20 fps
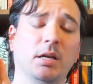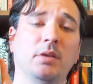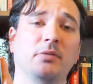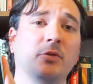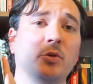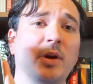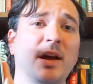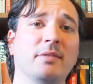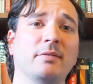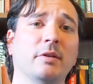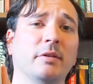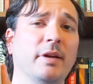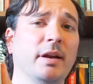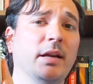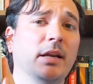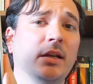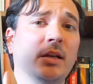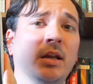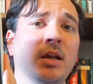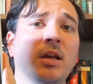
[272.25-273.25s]
If you haven't read
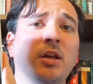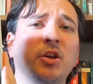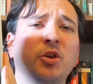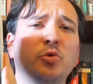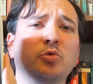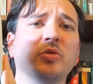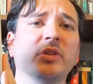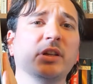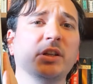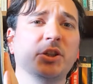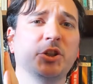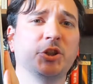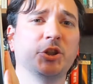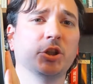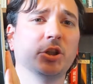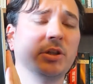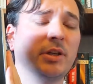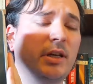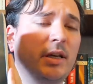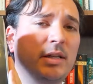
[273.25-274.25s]
it, you really
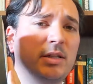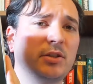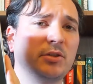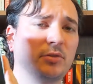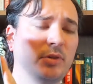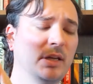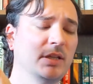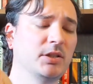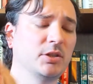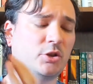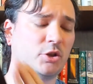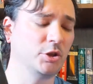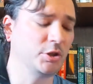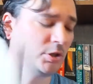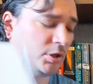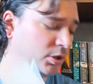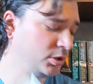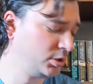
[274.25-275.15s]
should. It's good.